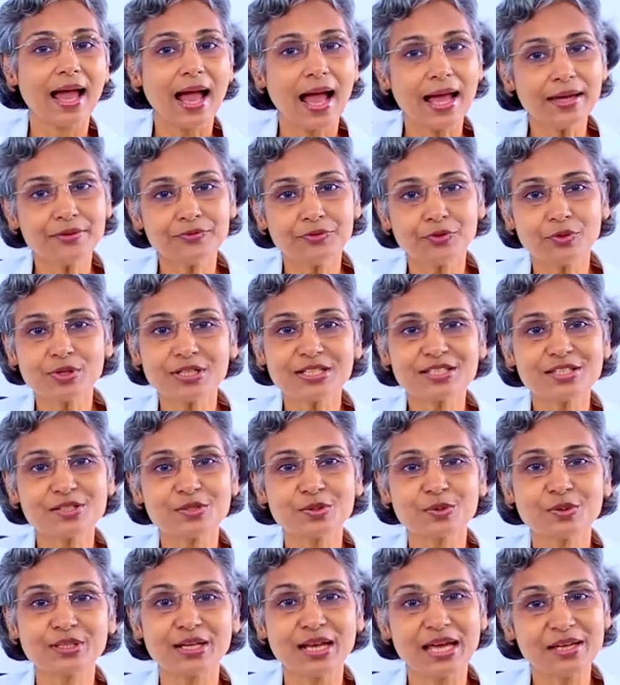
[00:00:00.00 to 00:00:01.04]
I focus
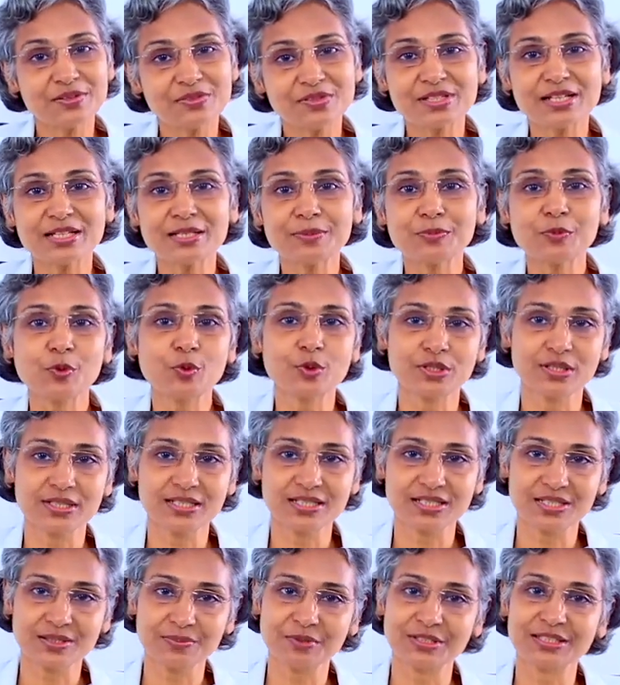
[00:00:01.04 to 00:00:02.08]
on lifestyle
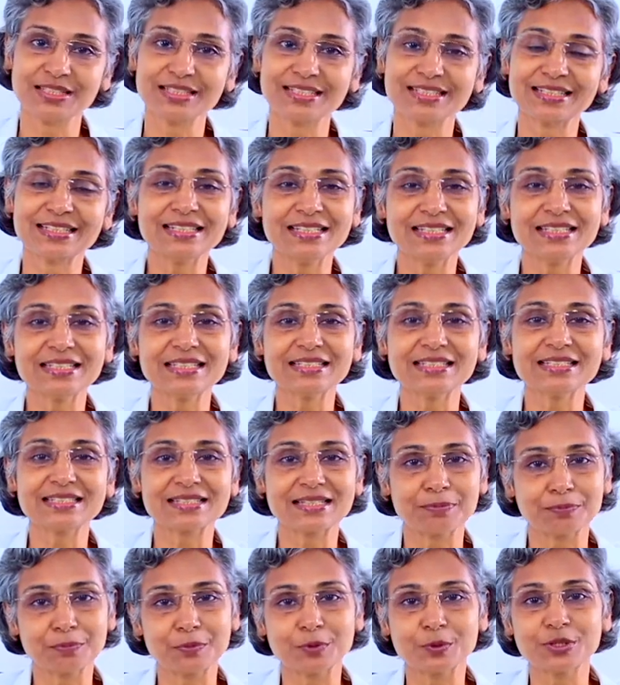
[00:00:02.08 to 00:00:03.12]
modulation with the clinical
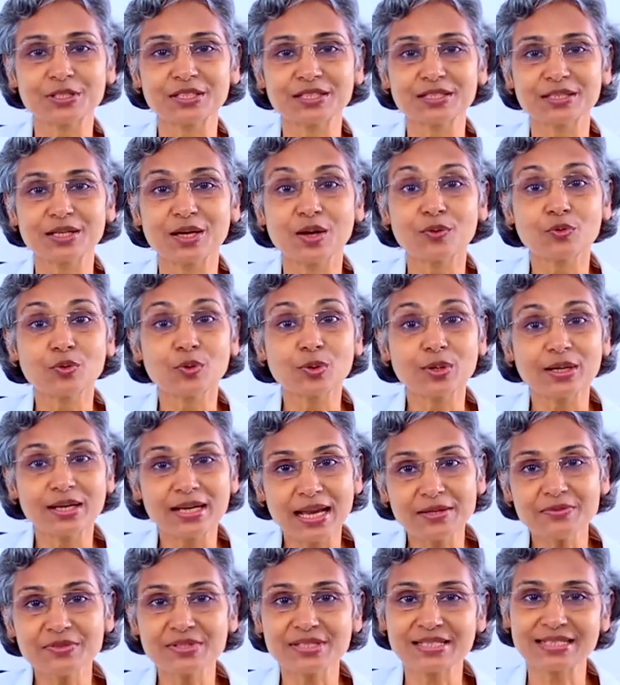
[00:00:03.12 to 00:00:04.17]
support for
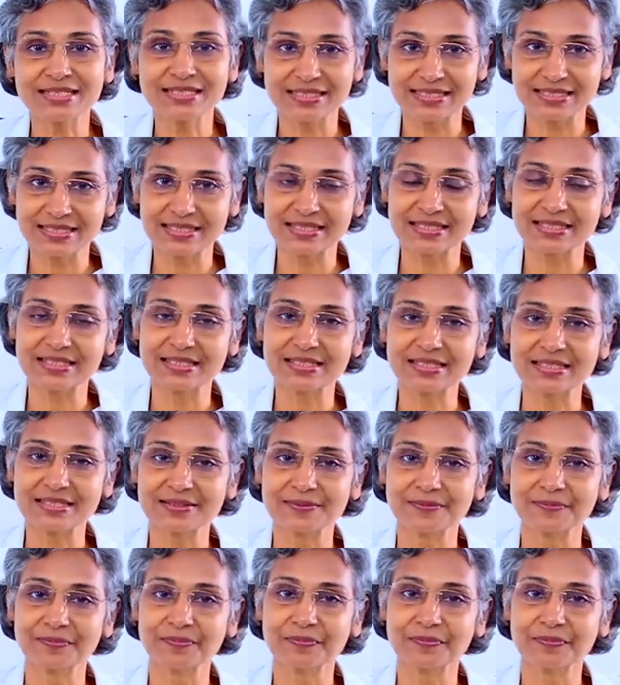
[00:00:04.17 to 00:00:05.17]
lifestyle diseases,